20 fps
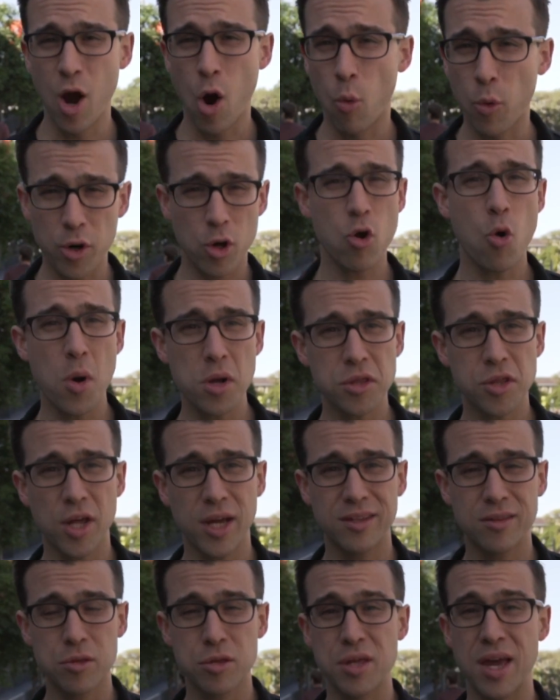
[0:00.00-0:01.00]
what I always
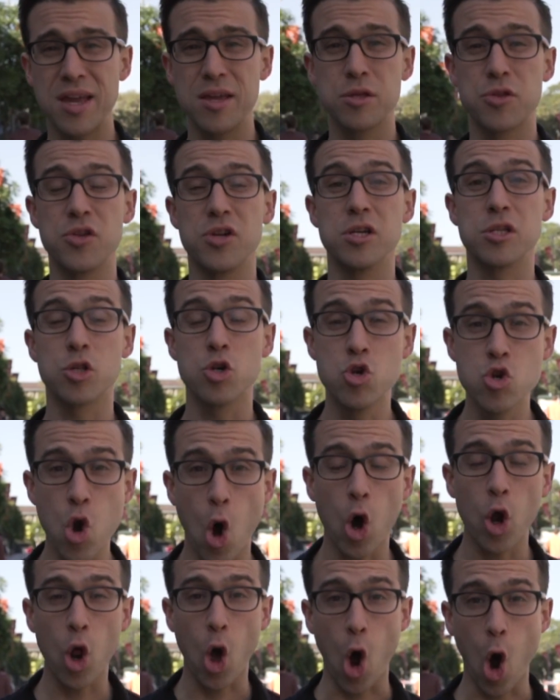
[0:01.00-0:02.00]
like to say is that it's
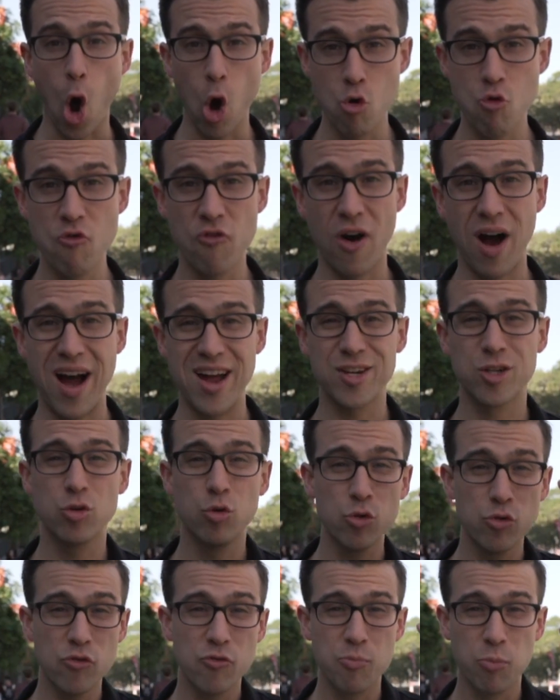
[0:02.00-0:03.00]
not over
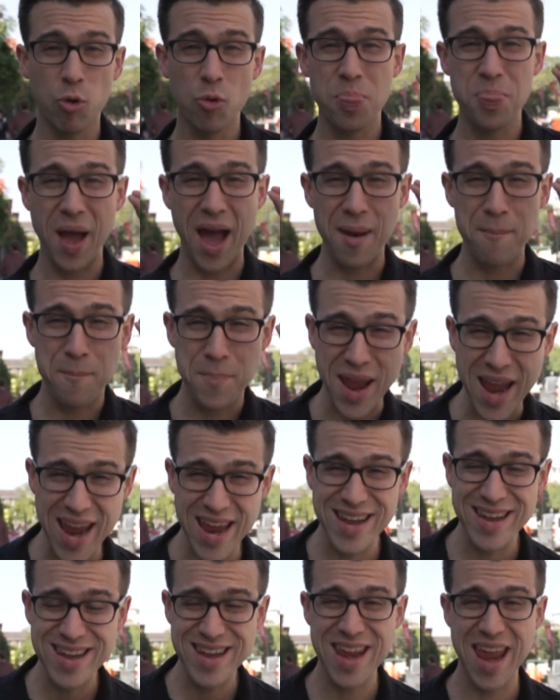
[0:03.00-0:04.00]
until you've put that
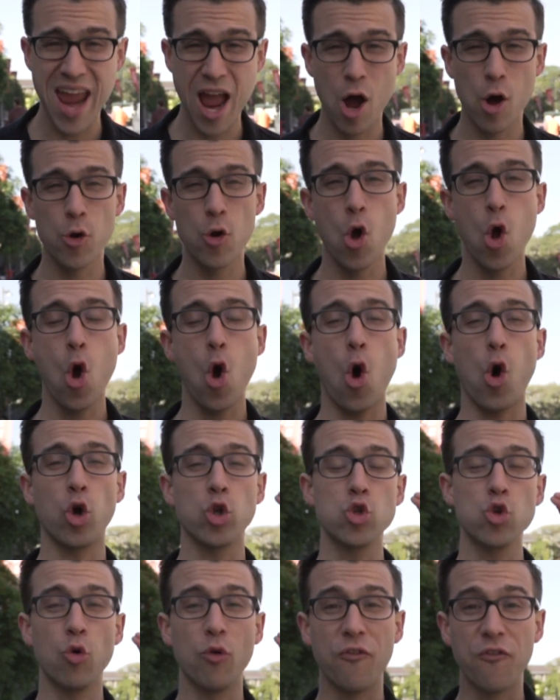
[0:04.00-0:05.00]
pen down
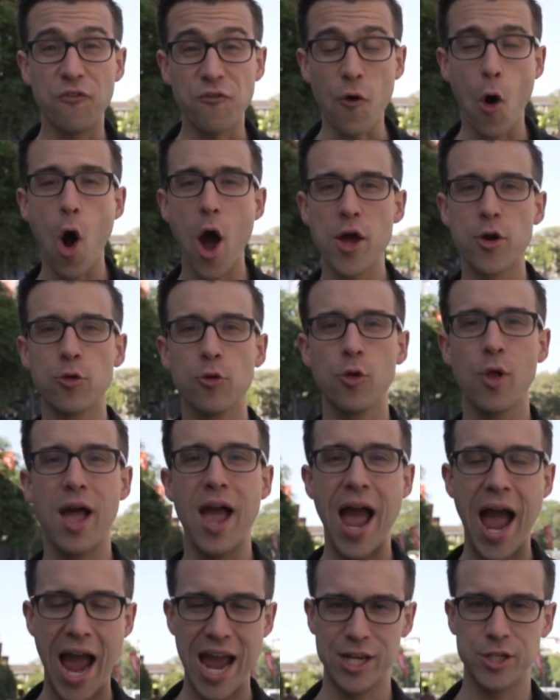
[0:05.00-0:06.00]
on your final
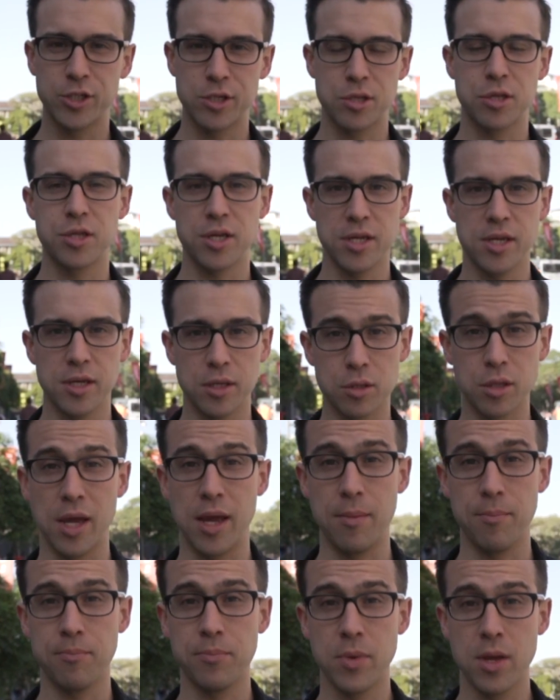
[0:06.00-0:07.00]
HSC
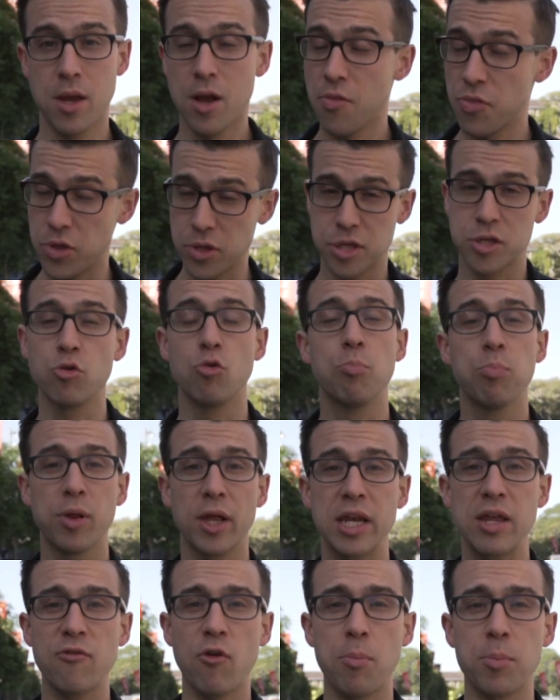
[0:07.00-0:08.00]
exam. There's still
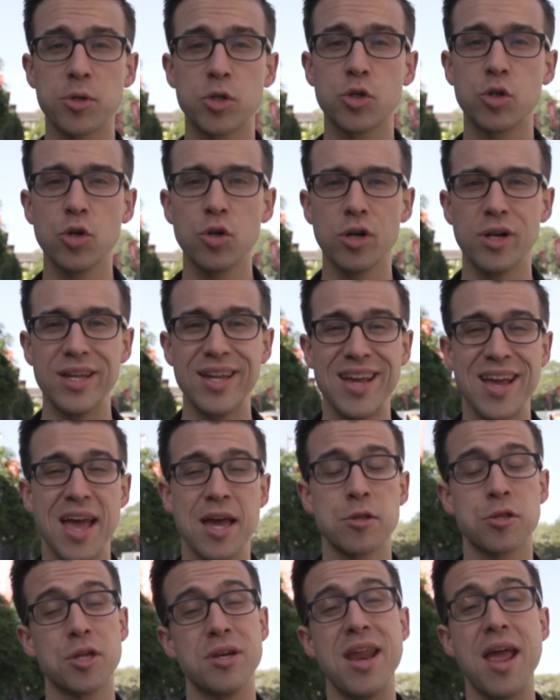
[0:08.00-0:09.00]
plenty of opportunity,
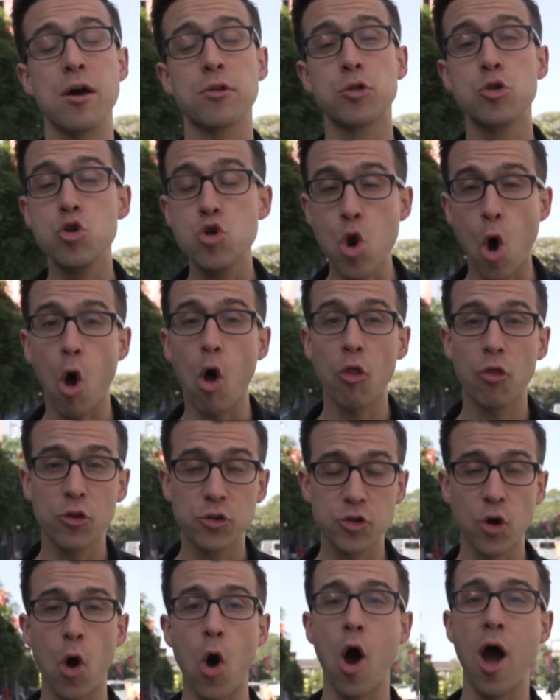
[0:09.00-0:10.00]
so now's not the
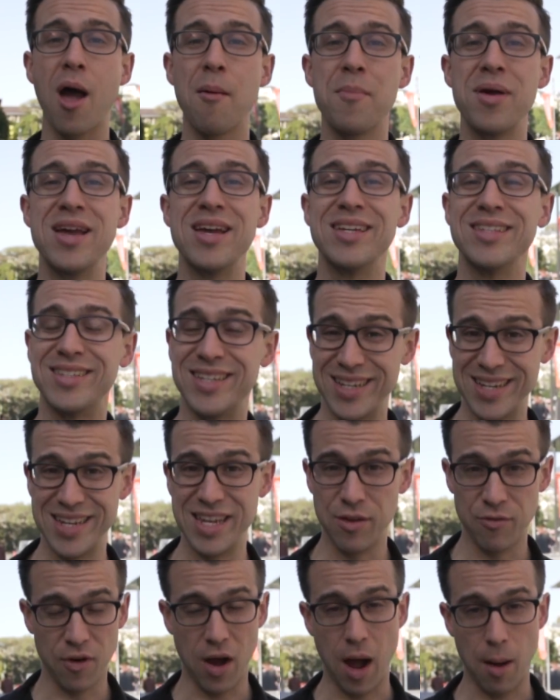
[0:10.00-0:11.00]
time to
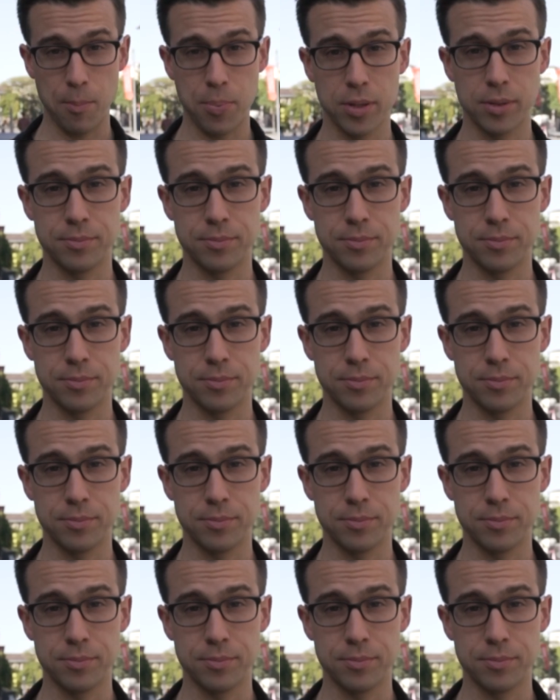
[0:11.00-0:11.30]
give up.